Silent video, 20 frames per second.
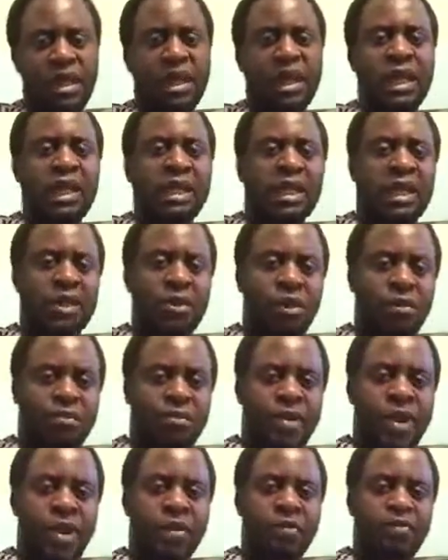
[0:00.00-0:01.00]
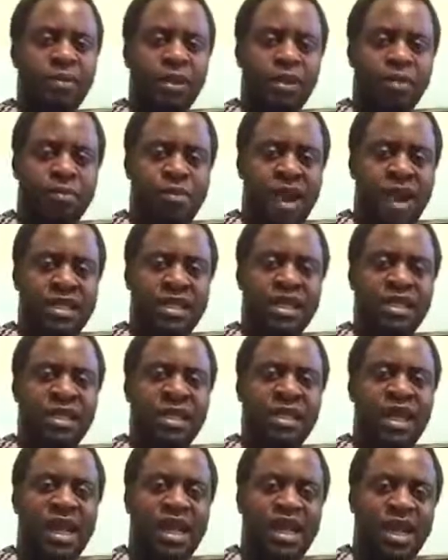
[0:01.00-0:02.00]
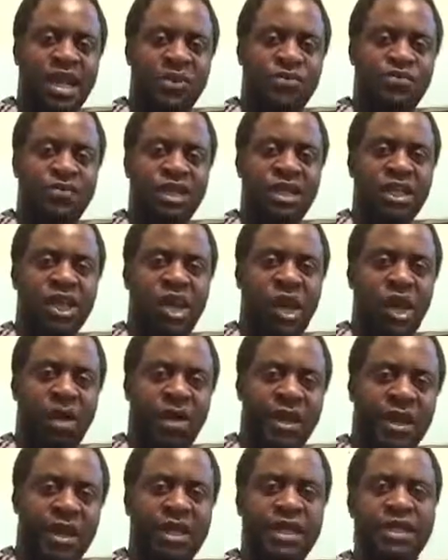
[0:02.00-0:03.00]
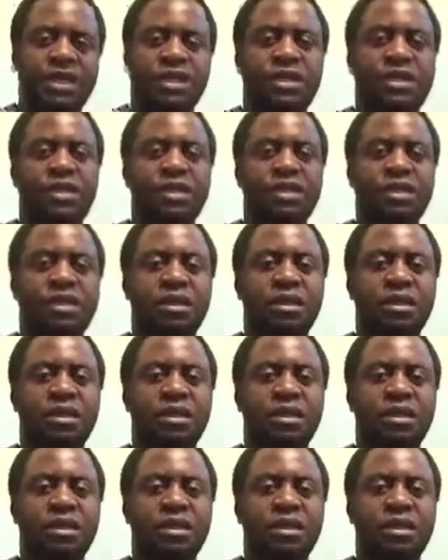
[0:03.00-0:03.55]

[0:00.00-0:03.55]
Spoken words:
The Nobel Peace Prizes that are given to our leaders